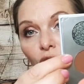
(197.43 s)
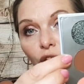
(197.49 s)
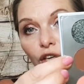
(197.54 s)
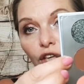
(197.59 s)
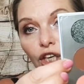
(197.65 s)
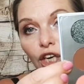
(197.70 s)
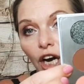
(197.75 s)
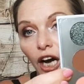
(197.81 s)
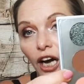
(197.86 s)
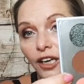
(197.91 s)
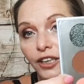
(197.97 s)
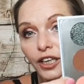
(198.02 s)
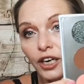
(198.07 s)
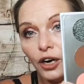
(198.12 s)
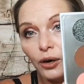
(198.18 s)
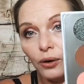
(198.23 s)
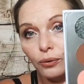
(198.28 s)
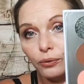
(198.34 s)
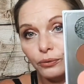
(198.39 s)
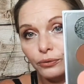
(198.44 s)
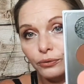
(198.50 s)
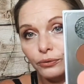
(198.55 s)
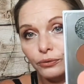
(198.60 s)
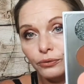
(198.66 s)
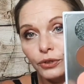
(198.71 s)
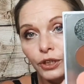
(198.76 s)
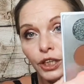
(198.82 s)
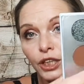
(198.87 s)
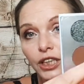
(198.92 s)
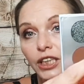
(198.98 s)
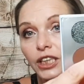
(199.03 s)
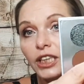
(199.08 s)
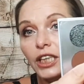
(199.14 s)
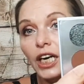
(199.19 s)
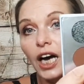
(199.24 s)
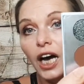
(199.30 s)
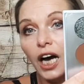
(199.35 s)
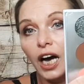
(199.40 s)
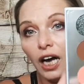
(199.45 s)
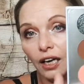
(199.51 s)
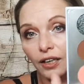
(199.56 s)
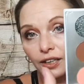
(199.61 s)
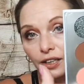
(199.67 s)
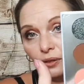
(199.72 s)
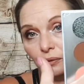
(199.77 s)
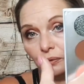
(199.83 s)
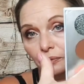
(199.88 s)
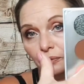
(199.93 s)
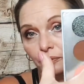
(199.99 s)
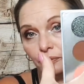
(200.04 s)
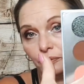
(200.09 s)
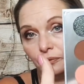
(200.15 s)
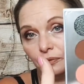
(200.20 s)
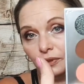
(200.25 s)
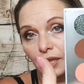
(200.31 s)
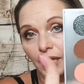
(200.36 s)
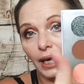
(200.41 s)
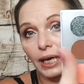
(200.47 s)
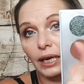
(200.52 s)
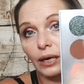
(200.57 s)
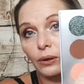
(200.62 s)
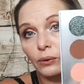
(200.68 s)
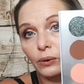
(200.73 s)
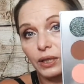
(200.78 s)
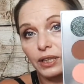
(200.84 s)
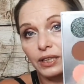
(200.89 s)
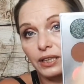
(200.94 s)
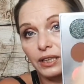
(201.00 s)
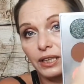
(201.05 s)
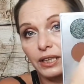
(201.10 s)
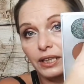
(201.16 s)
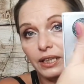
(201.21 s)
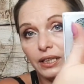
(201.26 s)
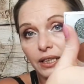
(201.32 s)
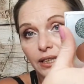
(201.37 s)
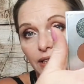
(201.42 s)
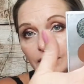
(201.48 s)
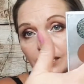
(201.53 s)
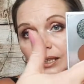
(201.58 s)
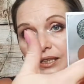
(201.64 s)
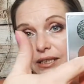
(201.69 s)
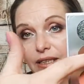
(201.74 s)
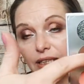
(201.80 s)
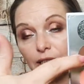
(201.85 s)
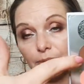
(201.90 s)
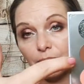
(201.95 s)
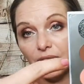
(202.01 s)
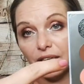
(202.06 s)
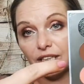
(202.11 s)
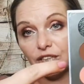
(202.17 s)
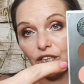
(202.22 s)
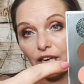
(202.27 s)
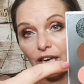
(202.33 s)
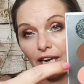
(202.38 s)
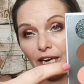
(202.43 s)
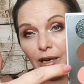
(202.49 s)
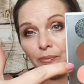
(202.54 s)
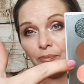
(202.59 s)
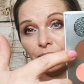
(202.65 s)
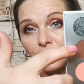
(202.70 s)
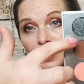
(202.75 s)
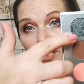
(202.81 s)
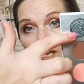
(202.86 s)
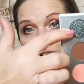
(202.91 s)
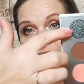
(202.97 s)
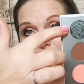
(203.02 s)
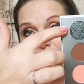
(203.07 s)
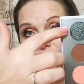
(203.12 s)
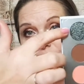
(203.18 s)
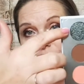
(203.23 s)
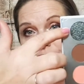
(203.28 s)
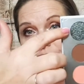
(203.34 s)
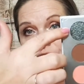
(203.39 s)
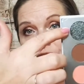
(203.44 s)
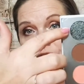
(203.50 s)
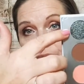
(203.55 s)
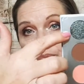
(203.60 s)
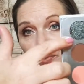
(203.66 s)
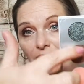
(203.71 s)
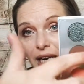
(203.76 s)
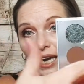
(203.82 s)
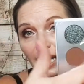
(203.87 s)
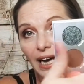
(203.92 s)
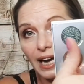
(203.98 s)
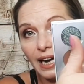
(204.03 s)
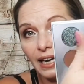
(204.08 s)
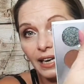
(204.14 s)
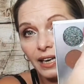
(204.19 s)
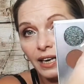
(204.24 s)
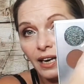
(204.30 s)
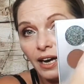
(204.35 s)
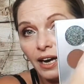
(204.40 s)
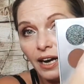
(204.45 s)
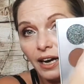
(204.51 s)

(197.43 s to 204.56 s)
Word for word: y'all know, y'all know how this is my jam. I'll use the black.